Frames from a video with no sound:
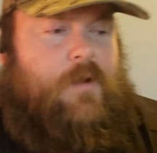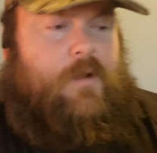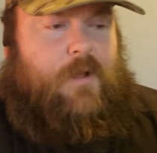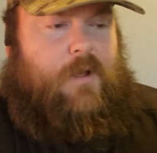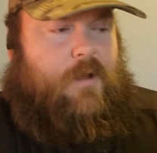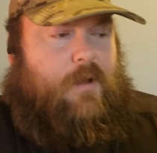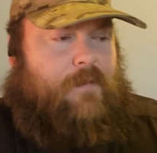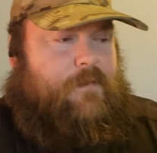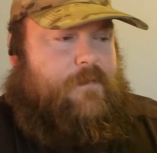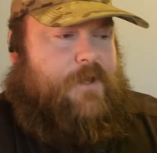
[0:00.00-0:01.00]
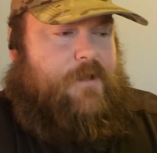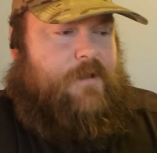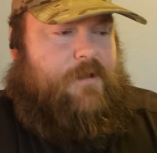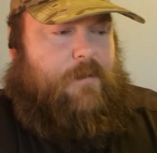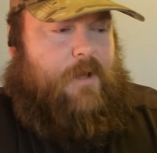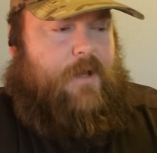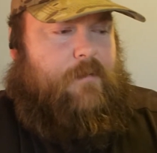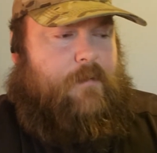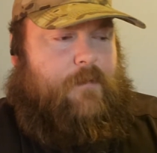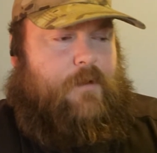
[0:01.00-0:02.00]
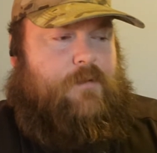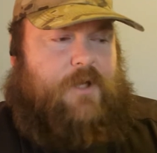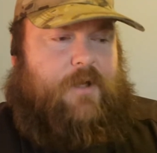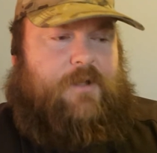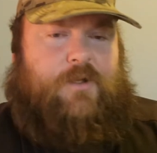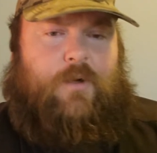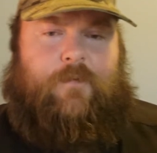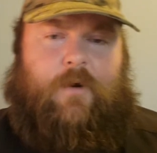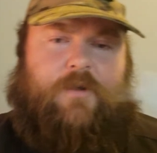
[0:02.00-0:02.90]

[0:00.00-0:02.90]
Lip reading: Yeah, I've seen some light reviews on it so far.